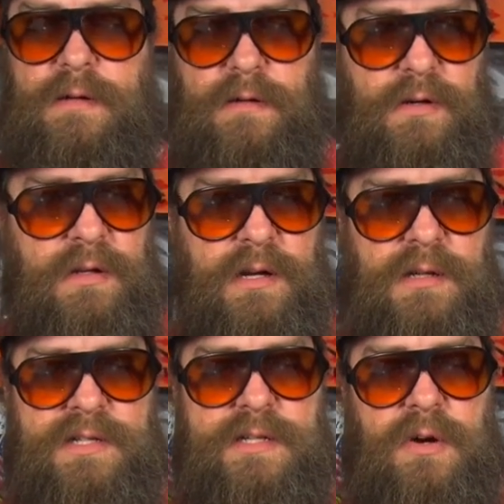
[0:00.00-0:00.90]
Good
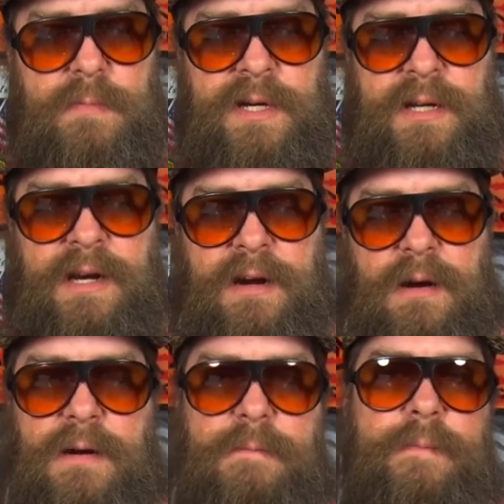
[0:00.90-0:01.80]
little assortment
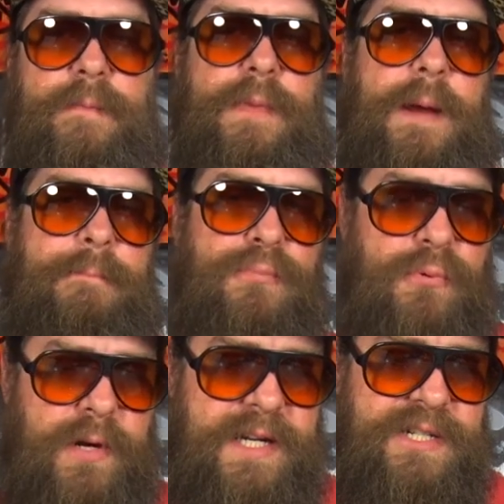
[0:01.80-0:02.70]
here. I'm
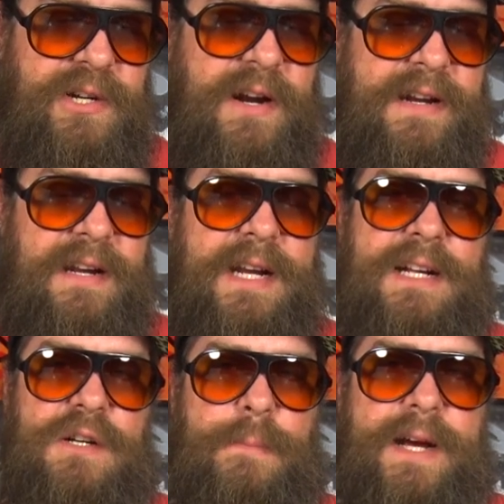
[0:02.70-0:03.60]
pretty sure I can
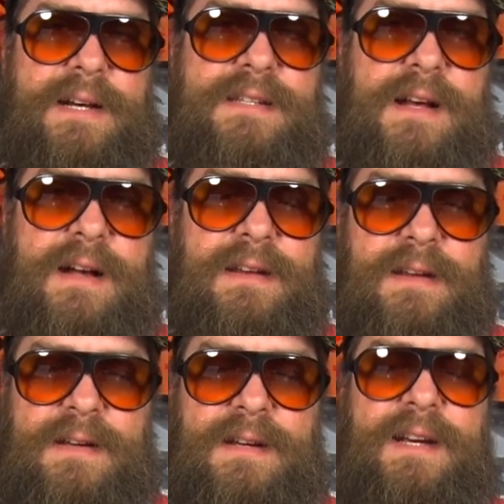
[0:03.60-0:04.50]
catch a bass on
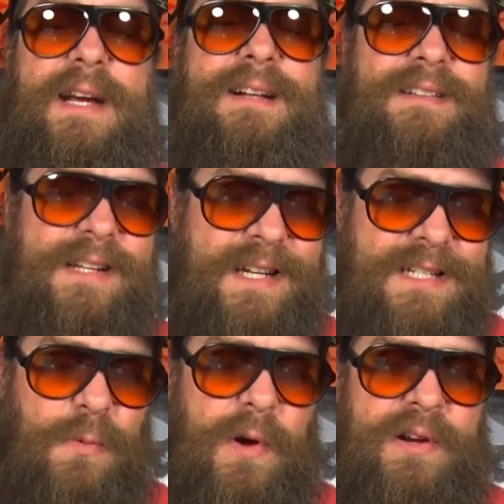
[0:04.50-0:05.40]
at
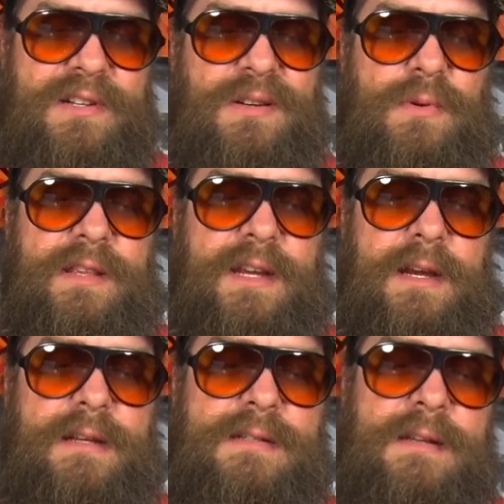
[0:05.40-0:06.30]
least one or two of
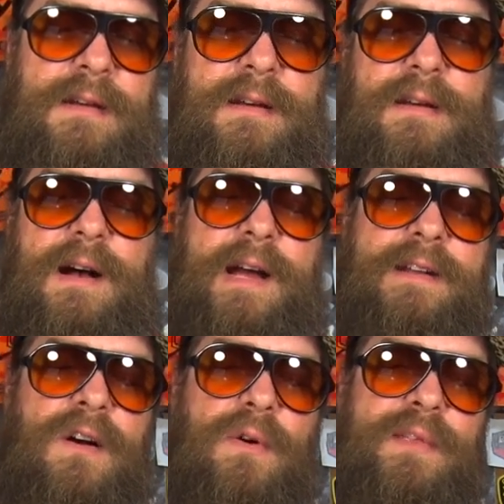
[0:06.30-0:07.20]
these. I
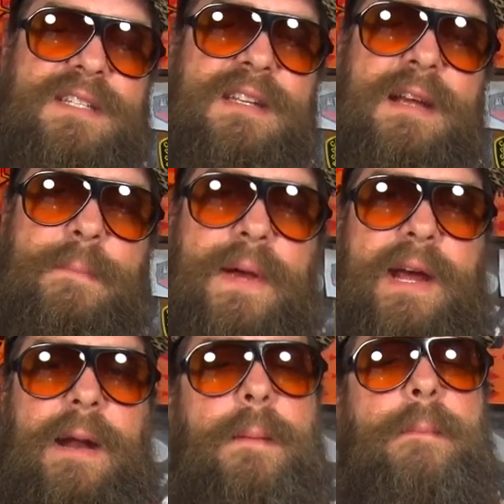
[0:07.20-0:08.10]
know the stick
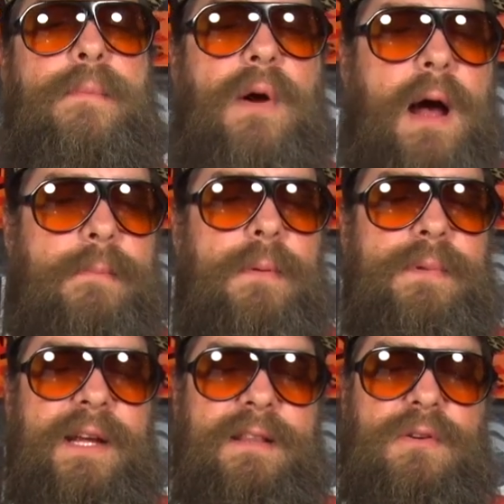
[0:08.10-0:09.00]
bait,
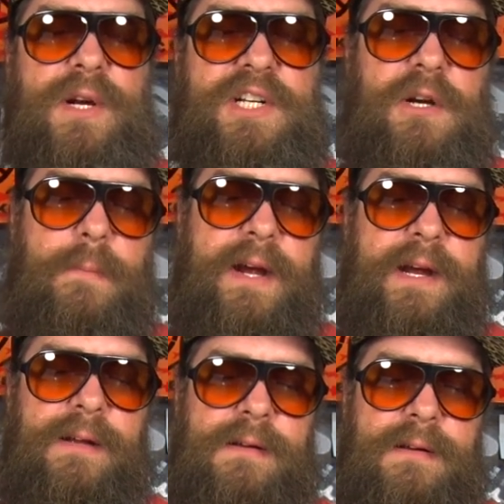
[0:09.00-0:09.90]
probably the creature
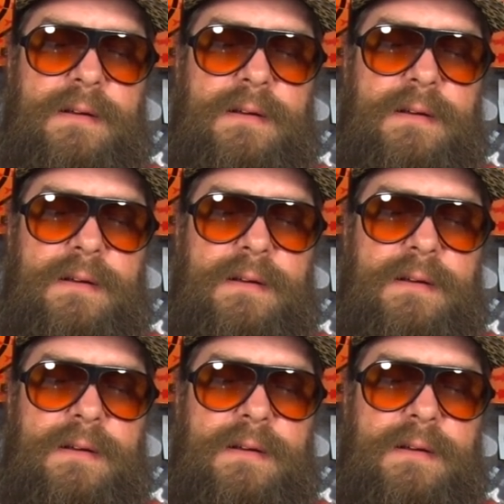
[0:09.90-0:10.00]
bait,